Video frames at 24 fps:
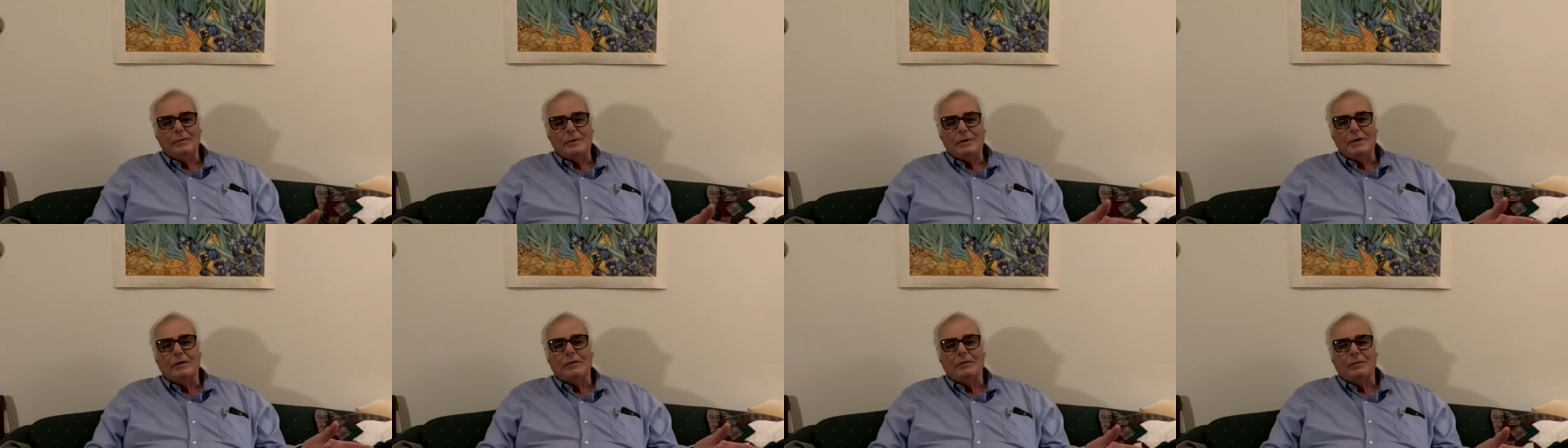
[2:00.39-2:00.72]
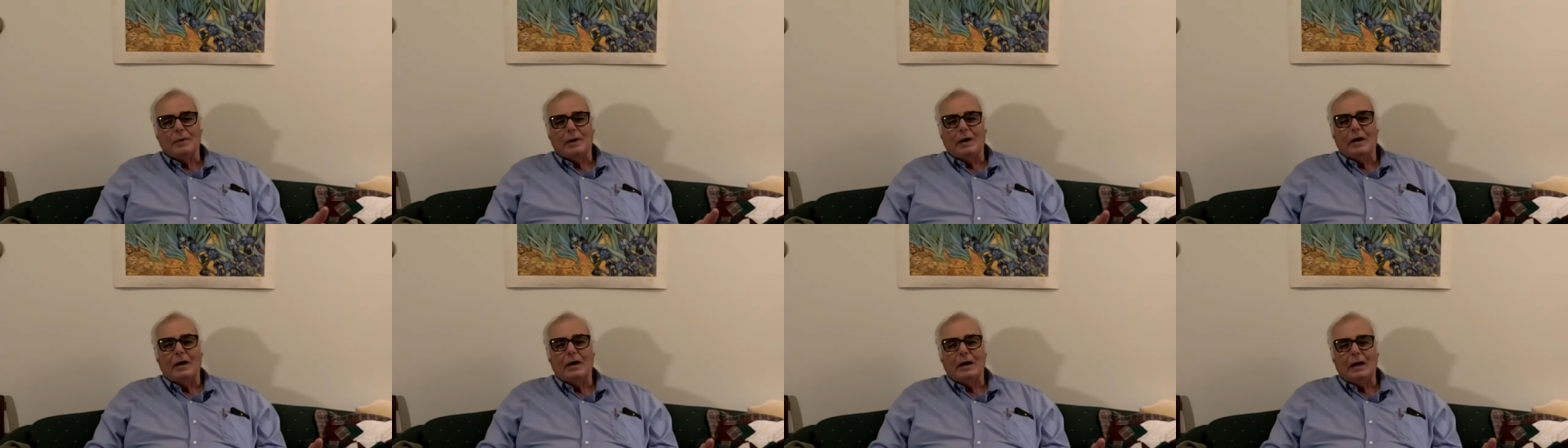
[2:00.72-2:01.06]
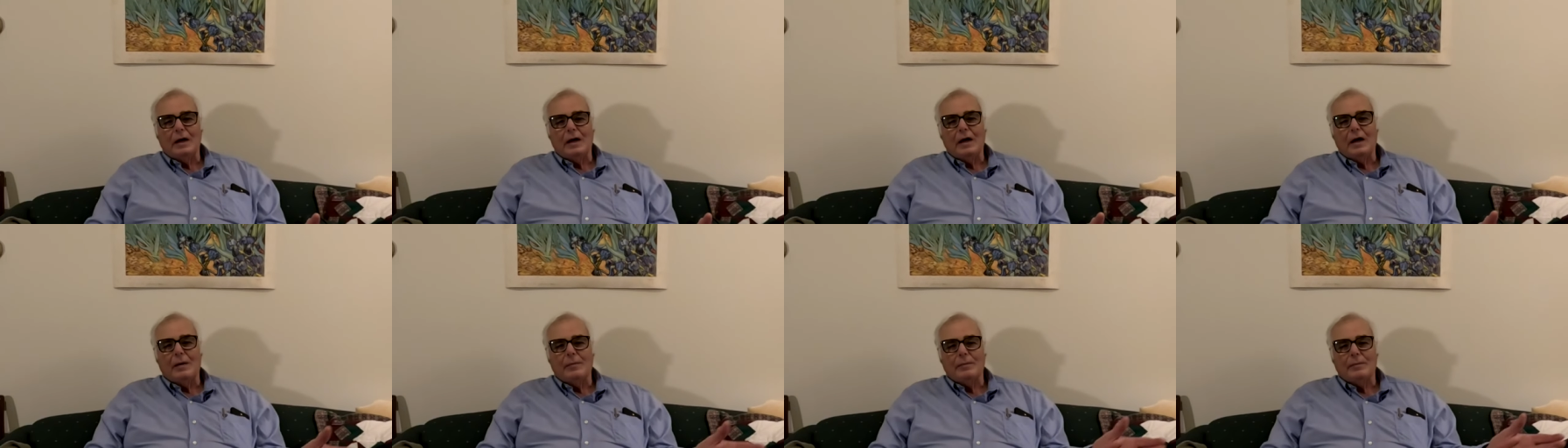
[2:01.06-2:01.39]
you know, I
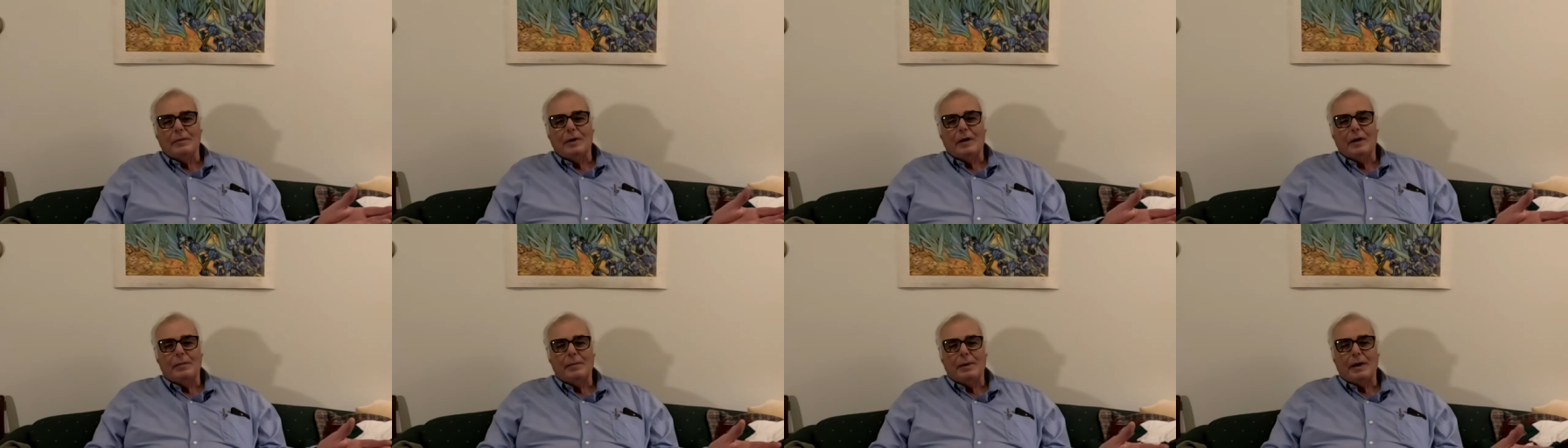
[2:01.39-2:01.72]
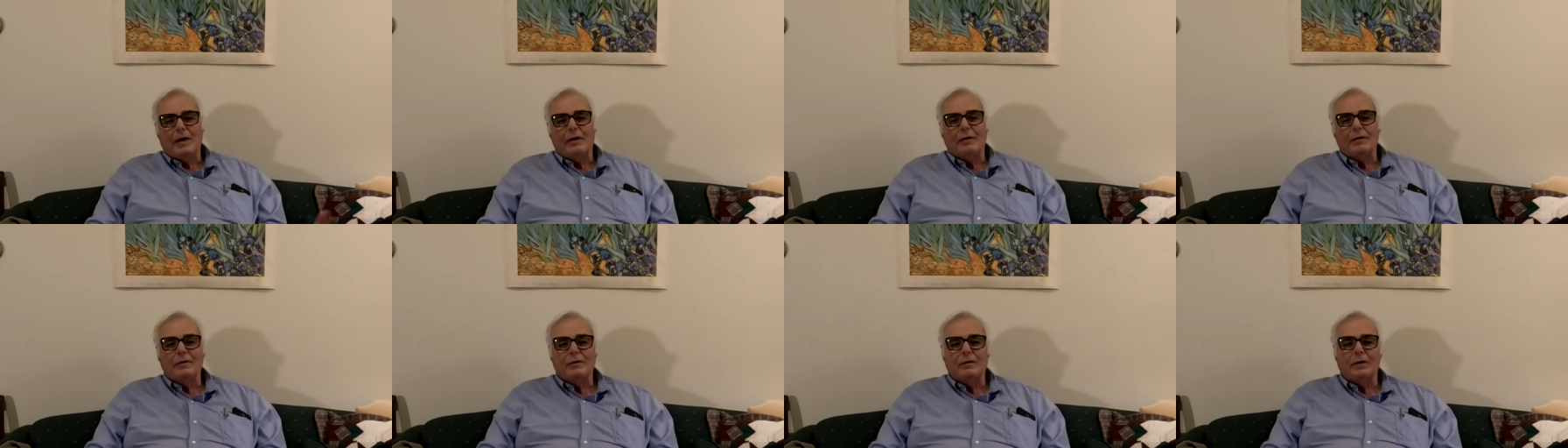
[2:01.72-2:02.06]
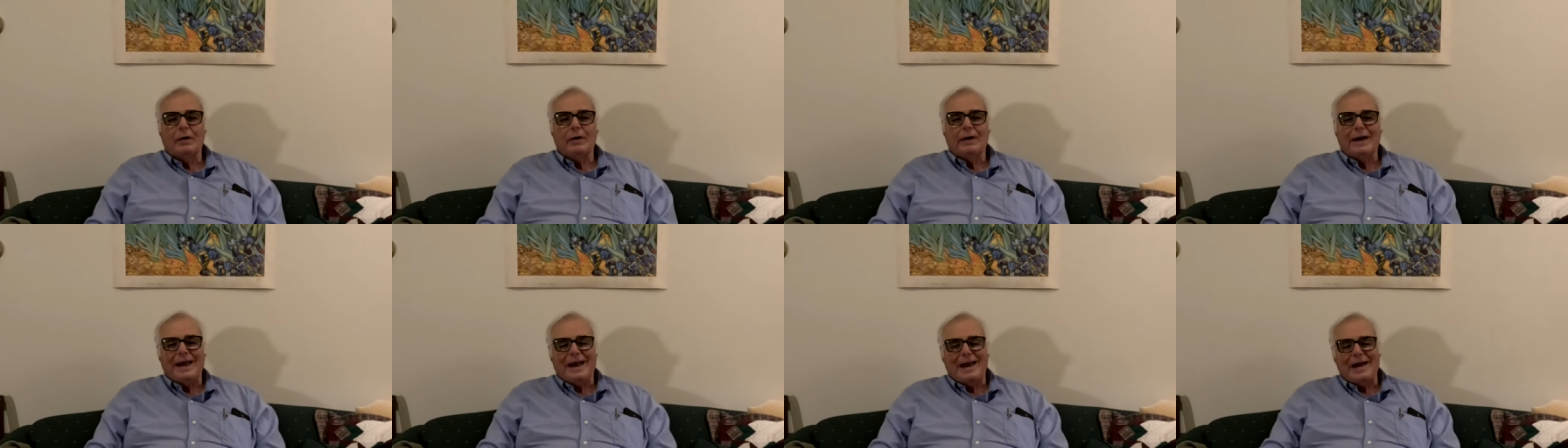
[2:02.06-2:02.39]
am about
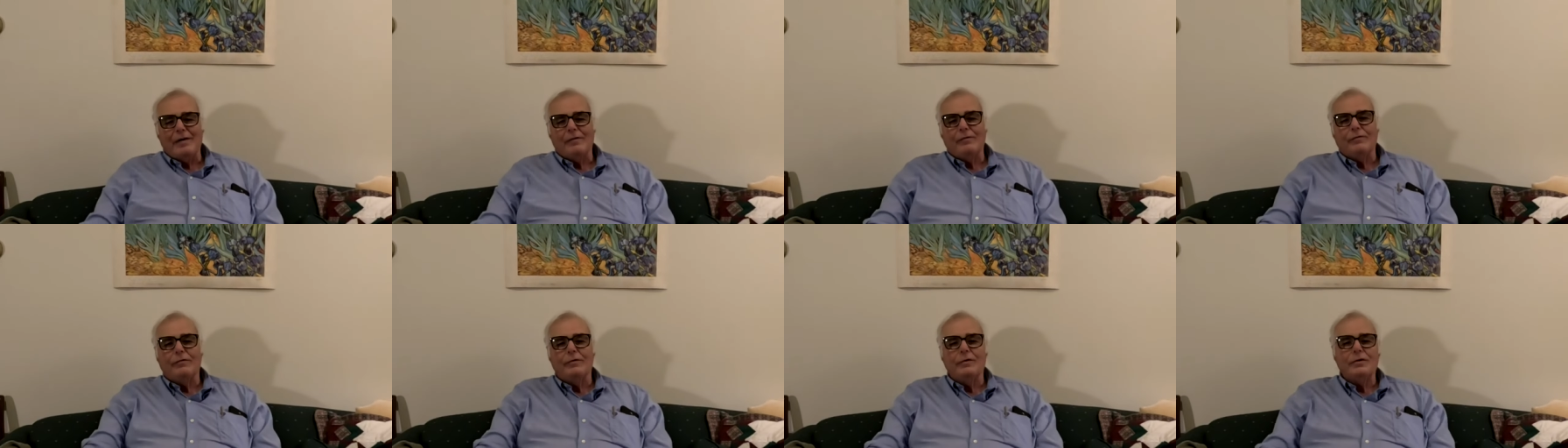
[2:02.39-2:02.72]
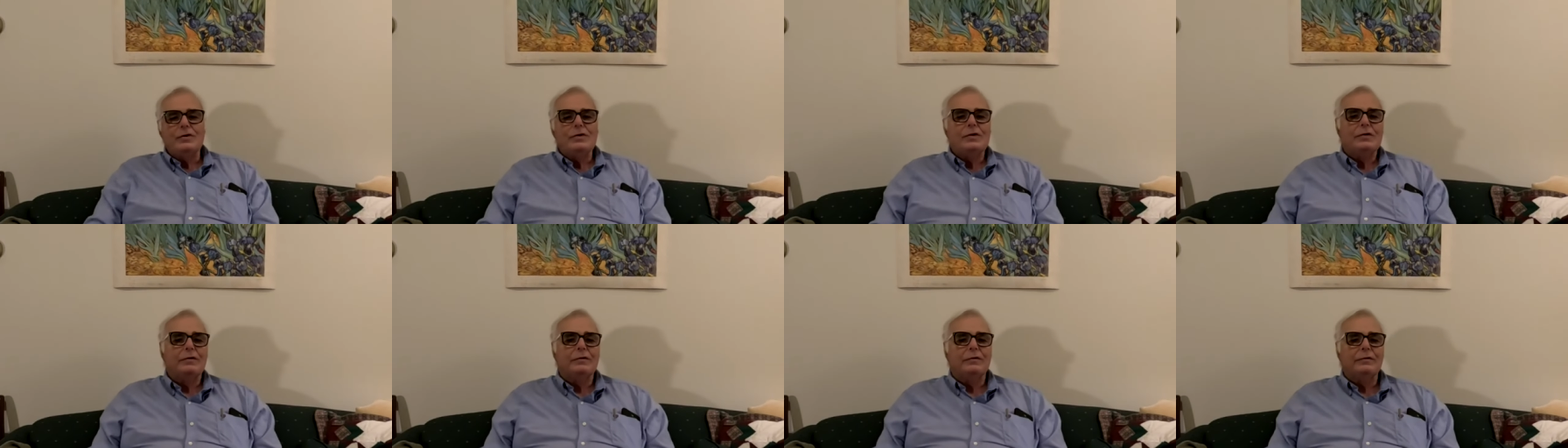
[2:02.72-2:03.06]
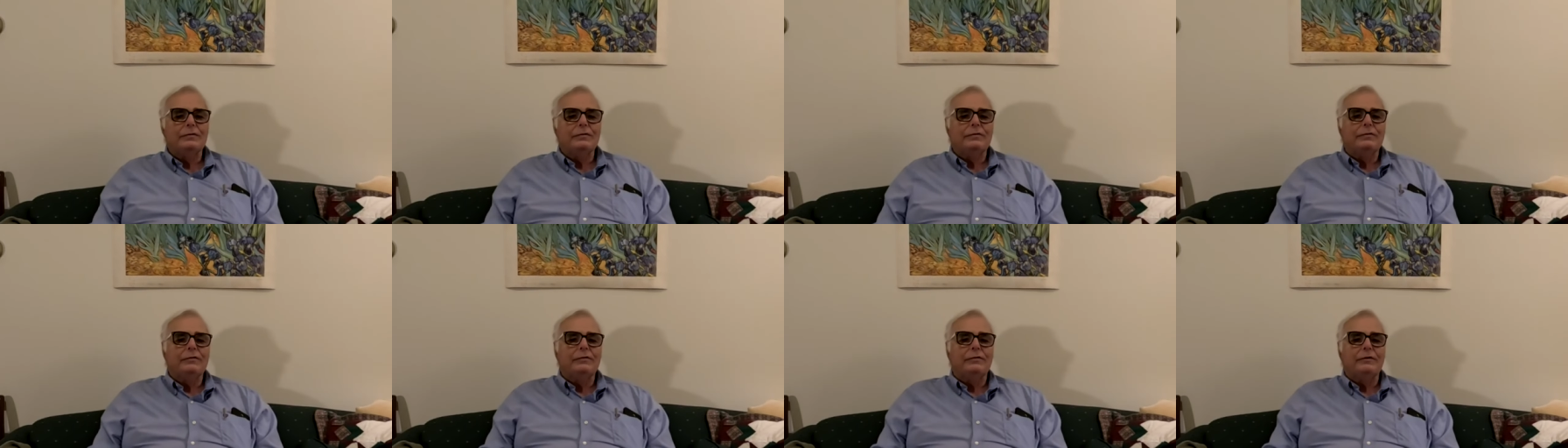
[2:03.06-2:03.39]
an average
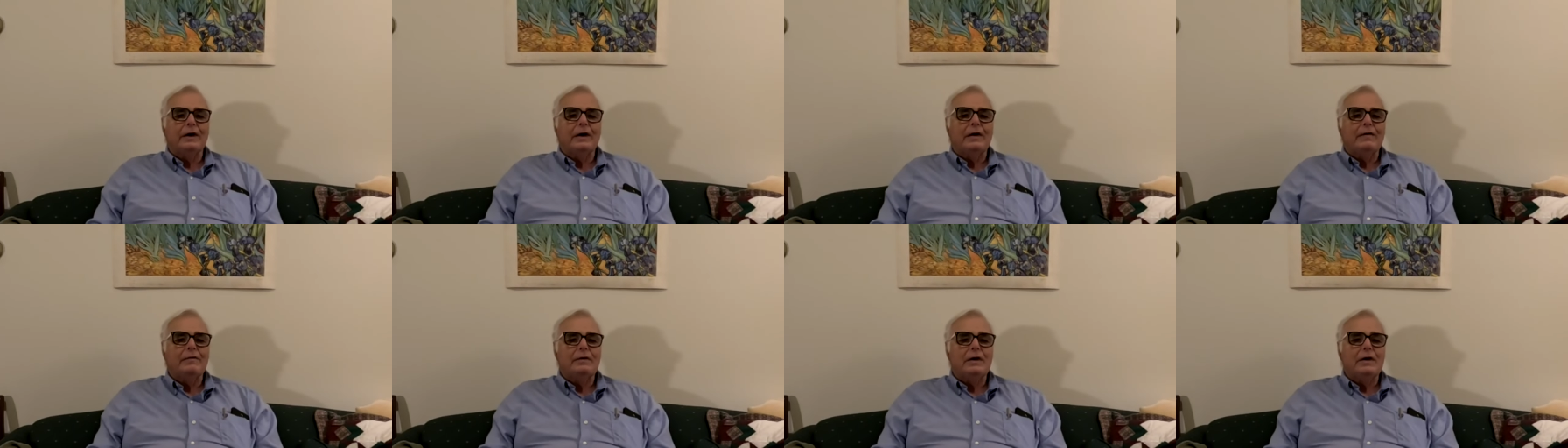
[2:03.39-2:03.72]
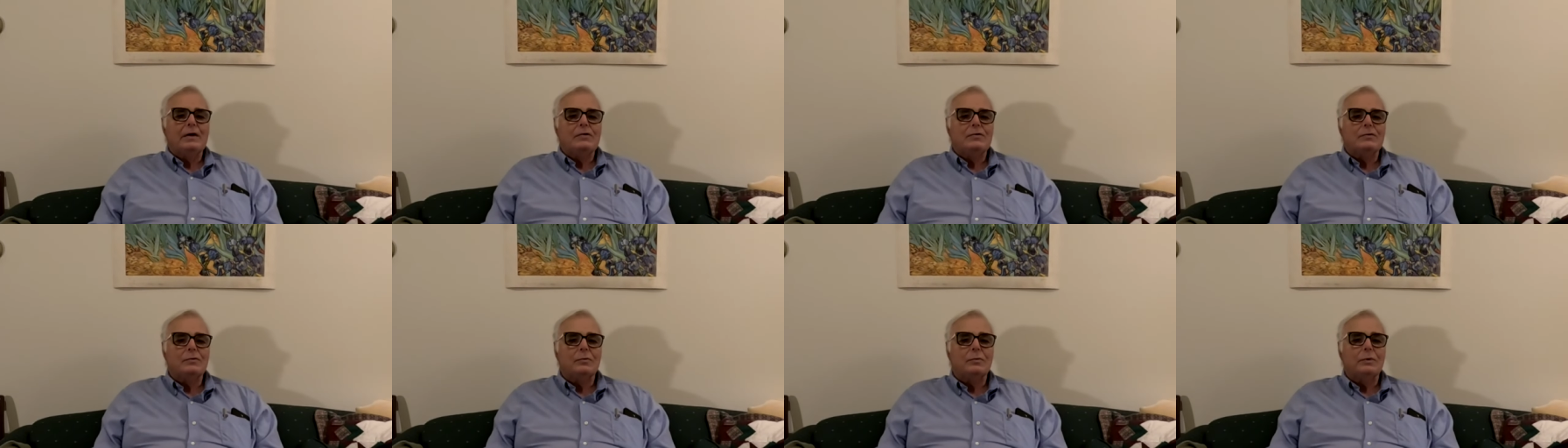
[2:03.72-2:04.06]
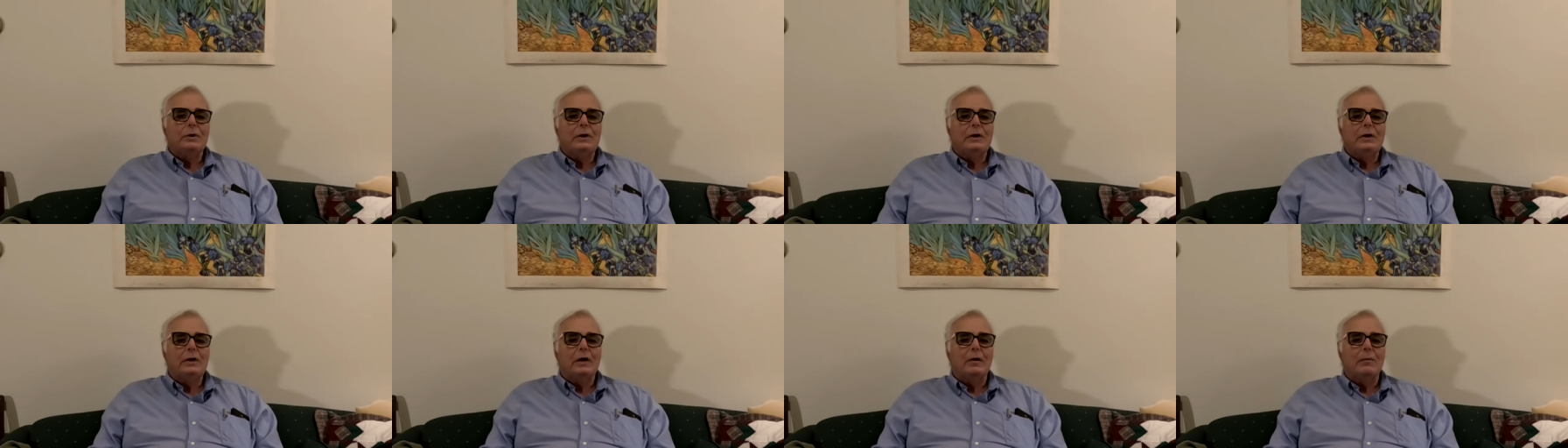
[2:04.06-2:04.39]
of five days a
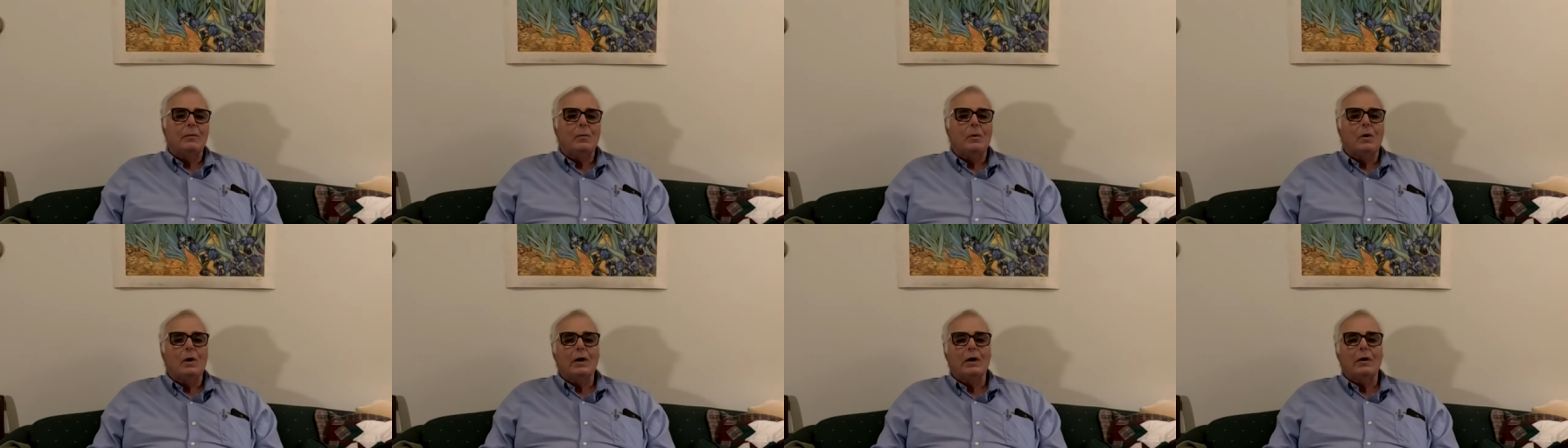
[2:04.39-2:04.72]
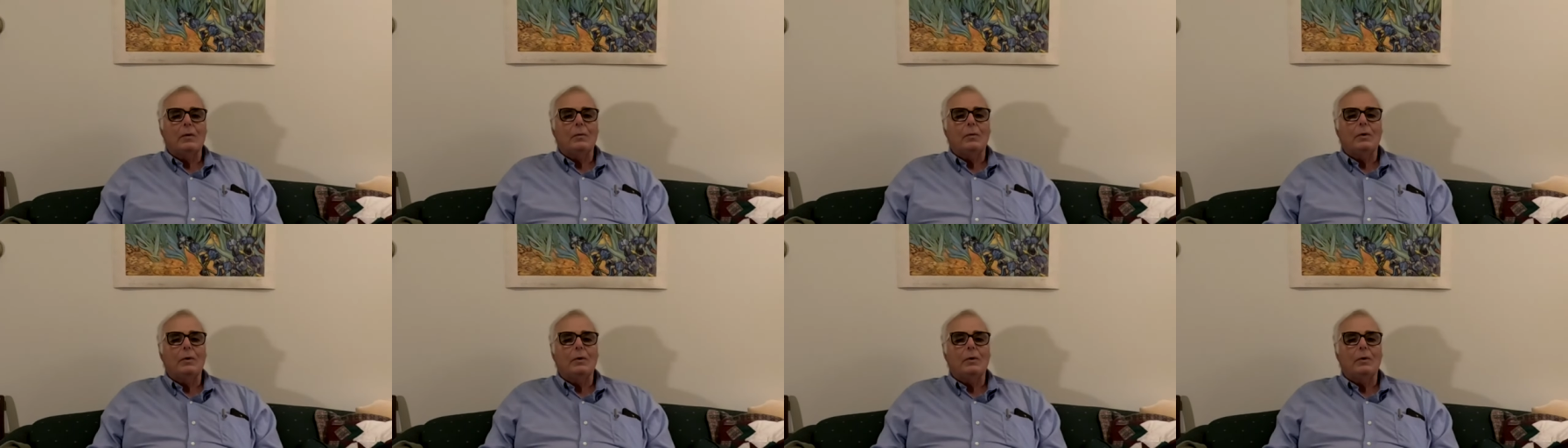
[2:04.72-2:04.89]
week. I'm walking